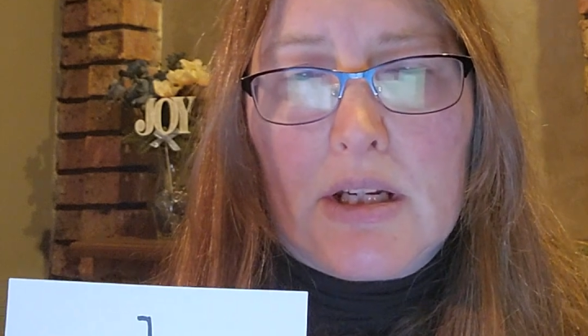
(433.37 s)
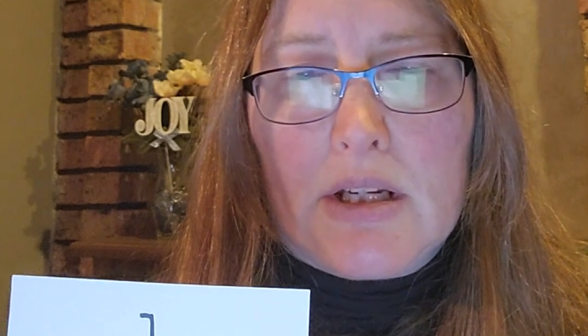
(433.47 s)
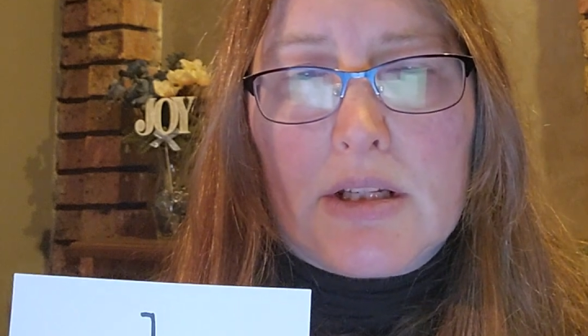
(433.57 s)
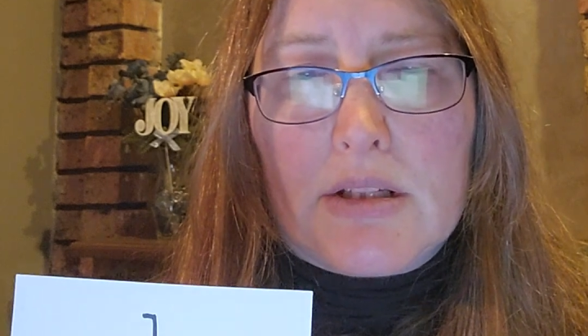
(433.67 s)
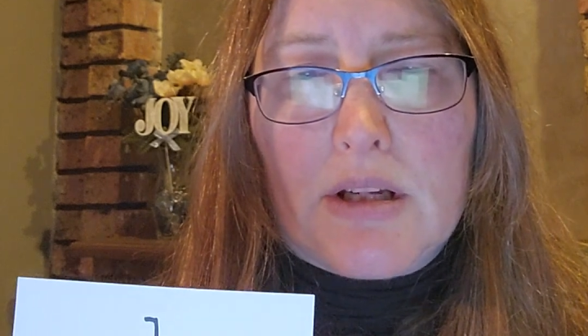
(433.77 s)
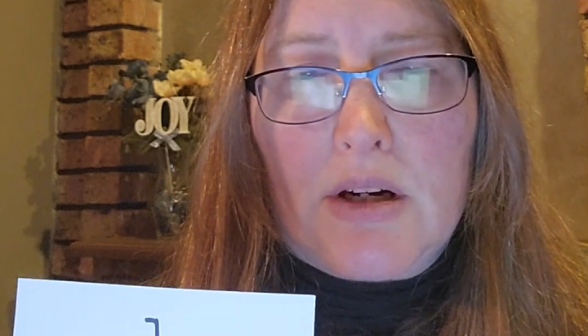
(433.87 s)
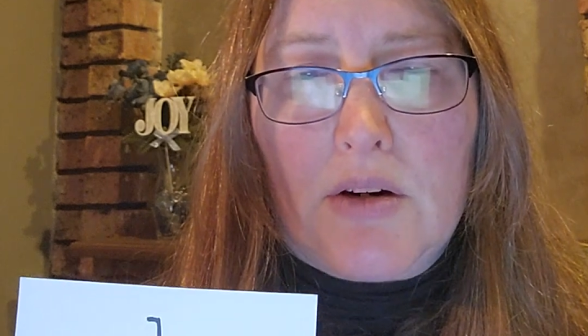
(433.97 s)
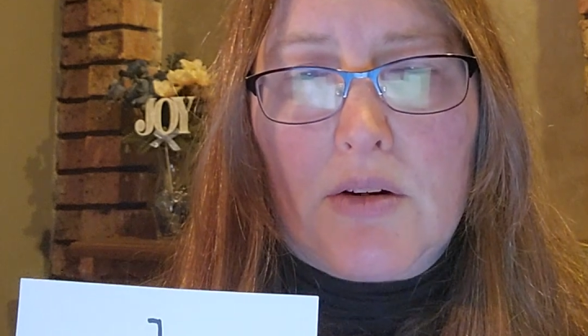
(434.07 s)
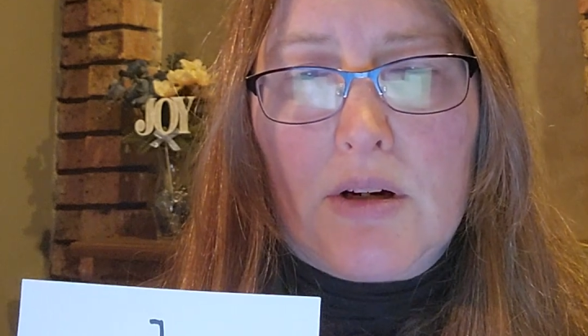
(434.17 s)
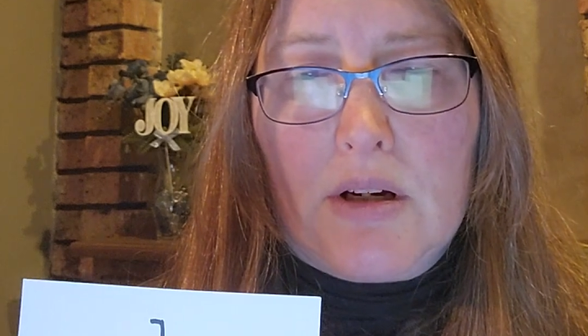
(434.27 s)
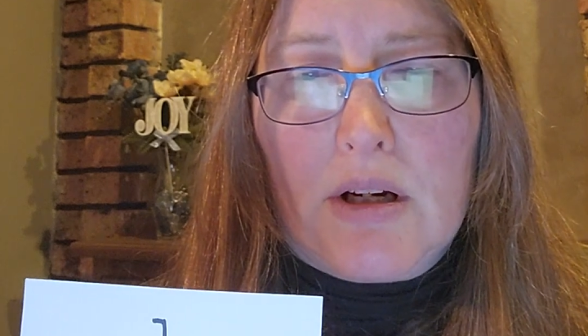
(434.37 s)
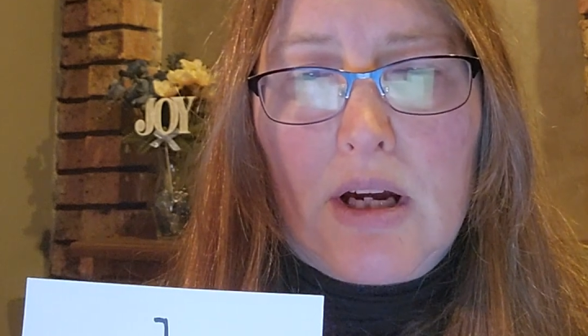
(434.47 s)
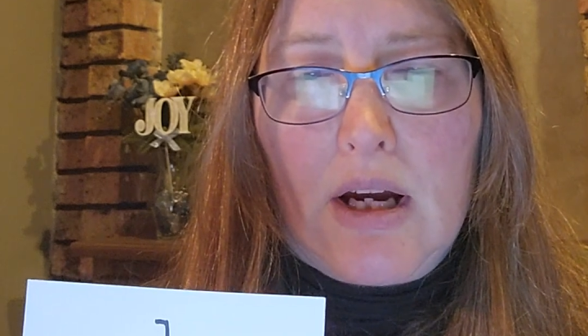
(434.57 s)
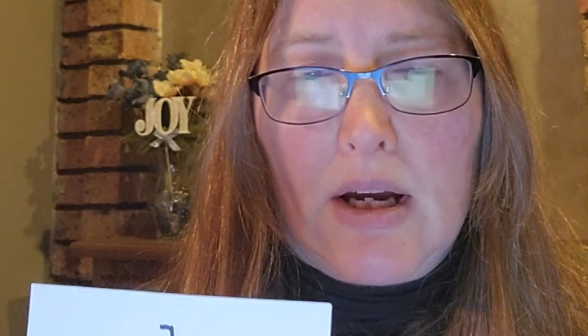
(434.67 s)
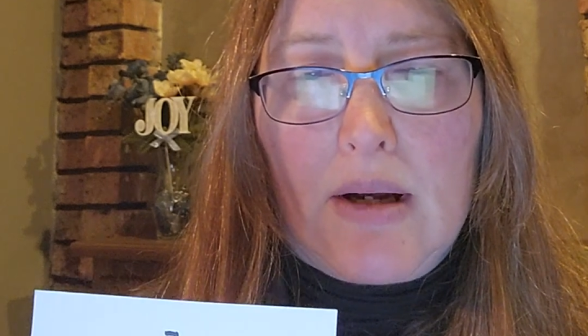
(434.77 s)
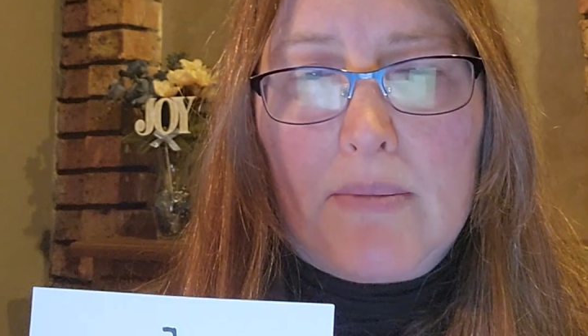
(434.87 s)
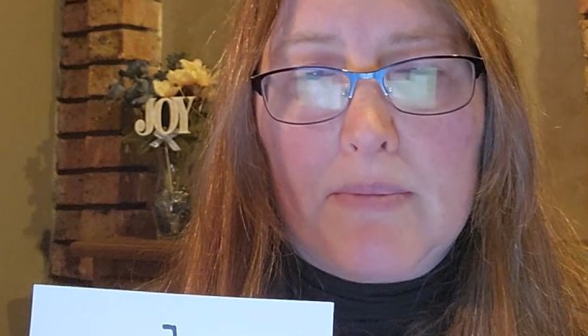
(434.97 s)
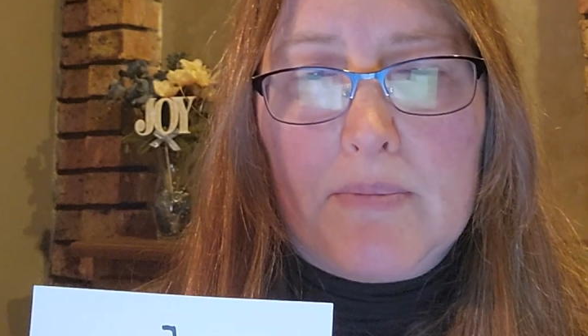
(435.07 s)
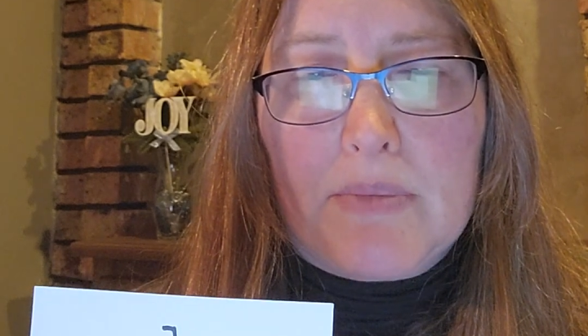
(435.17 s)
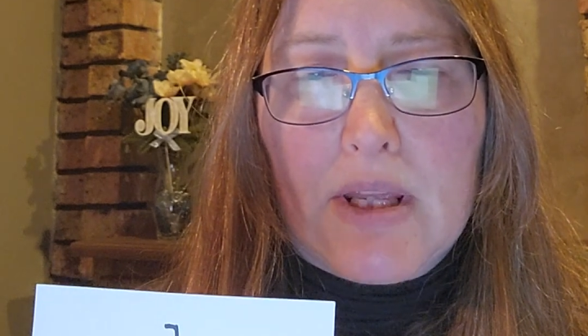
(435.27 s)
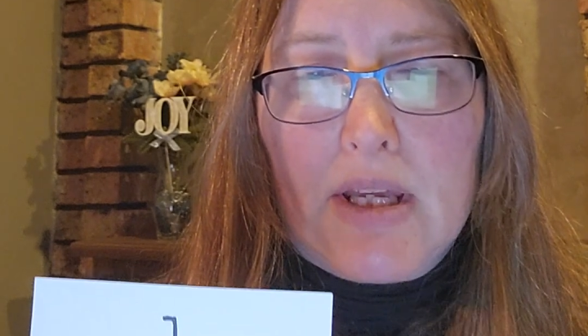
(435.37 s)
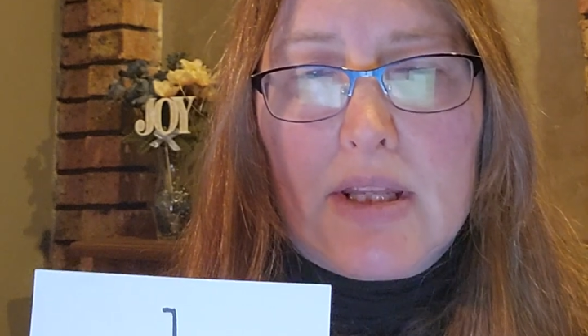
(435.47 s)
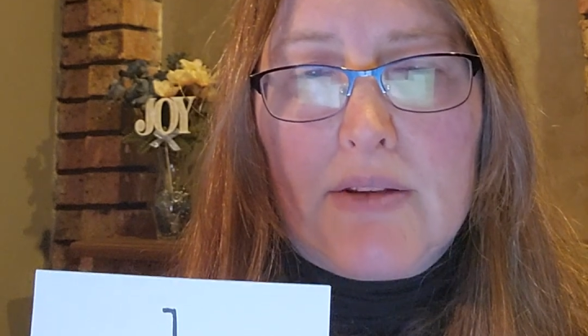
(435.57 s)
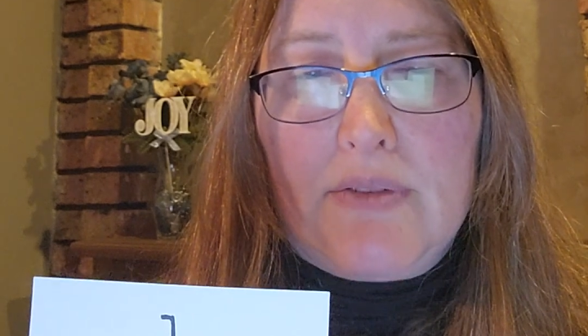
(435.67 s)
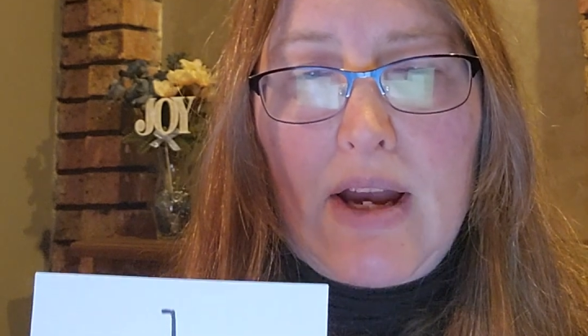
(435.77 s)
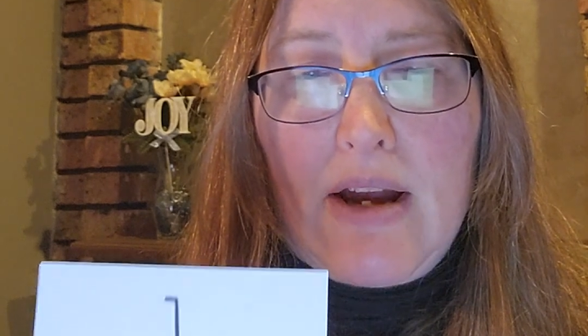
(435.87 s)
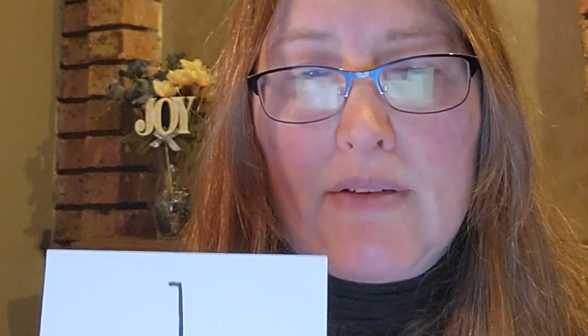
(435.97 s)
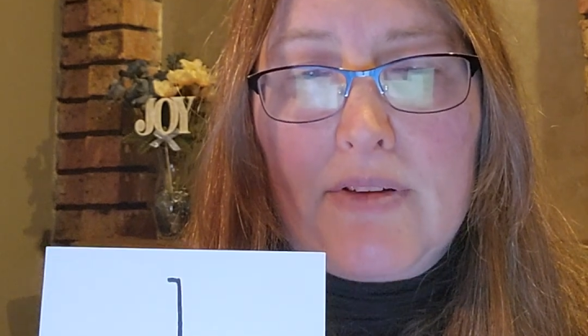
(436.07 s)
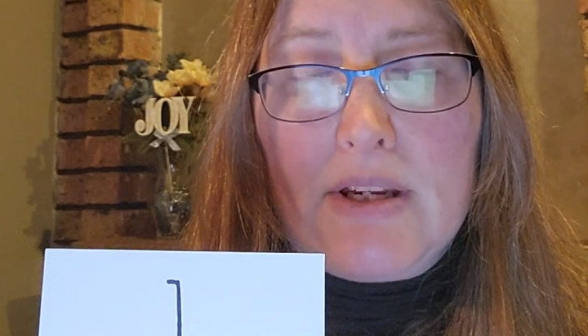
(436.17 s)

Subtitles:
So the Vav